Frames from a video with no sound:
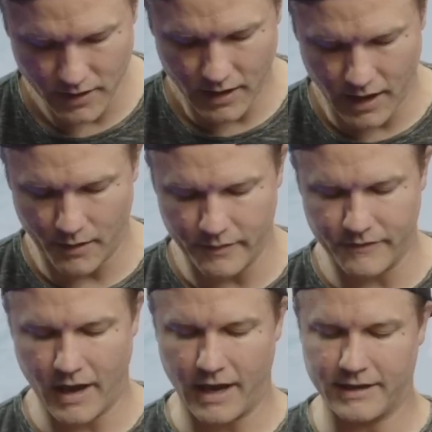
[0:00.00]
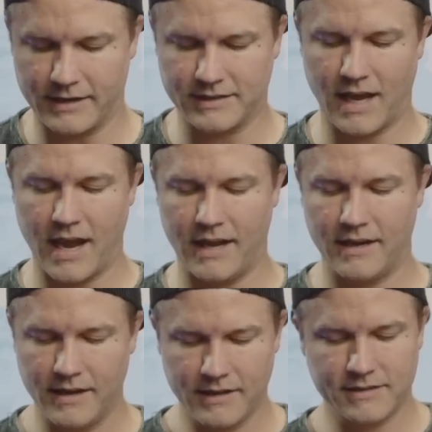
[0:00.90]
Uh, we've got a sign
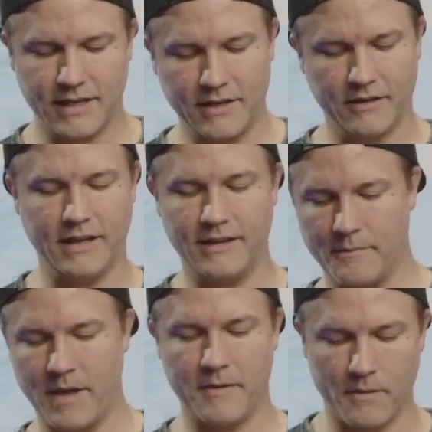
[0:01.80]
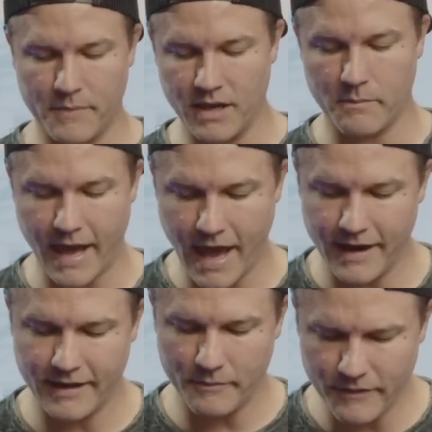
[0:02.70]
signaling that maybe a big
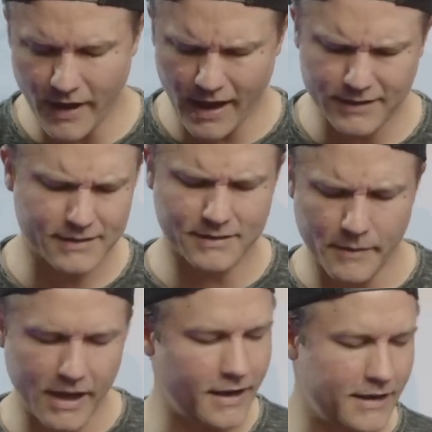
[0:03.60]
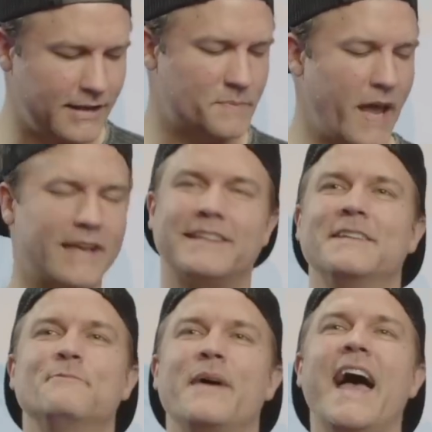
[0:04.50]
bad. And then we've got somebody I didn't expect
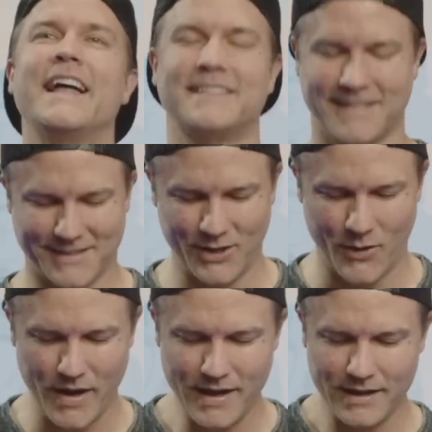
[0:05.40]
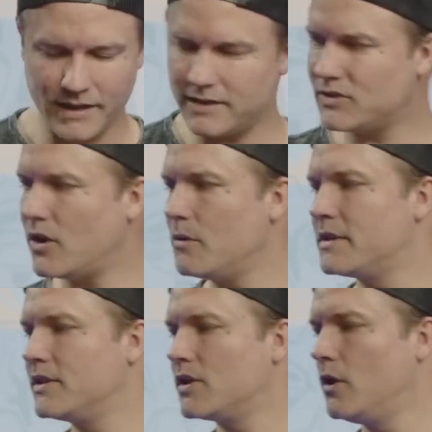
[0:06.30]
in bats. So let's start with
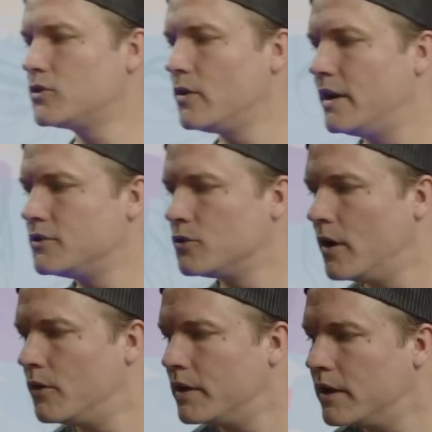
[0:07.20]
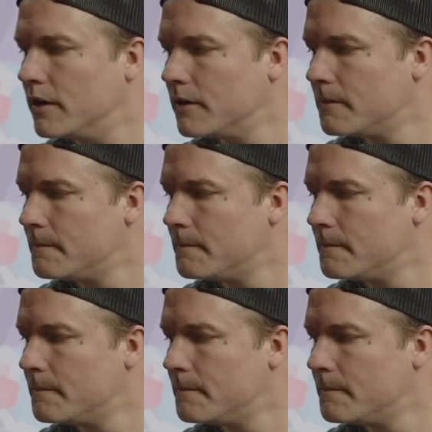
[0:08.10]
this Ultron drone here.